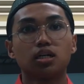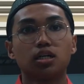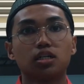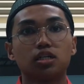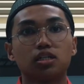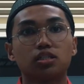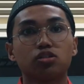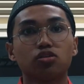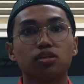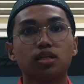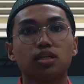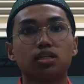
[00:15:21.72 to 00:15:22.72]
A
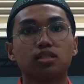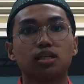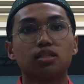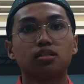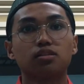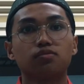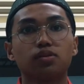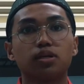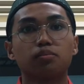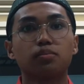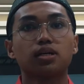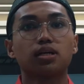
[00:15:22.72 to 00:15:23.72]
socket is
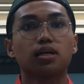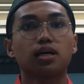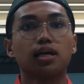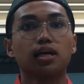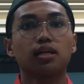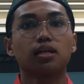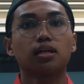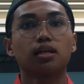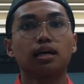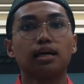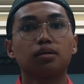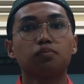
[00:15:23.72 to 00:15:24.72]
identified by an
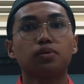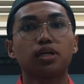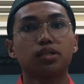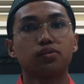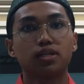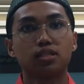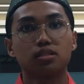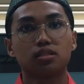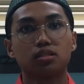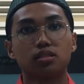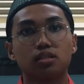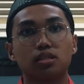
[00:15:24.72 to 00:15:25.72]
IP
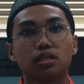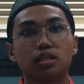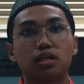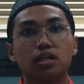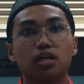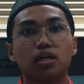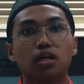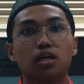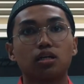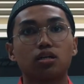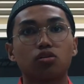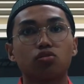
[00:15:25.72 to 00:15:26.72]
address
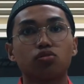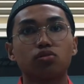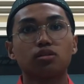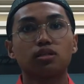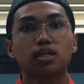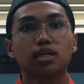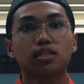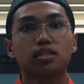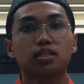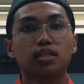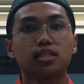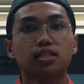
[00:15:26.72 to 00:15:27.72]

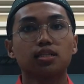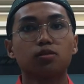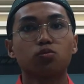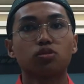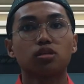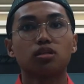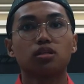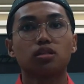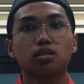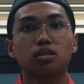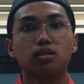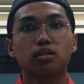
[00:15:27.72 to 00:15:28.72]
concatenated with
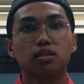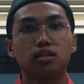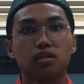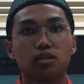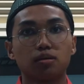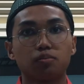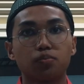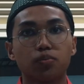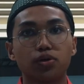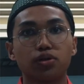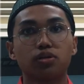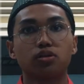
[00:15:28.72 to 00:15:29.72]
a port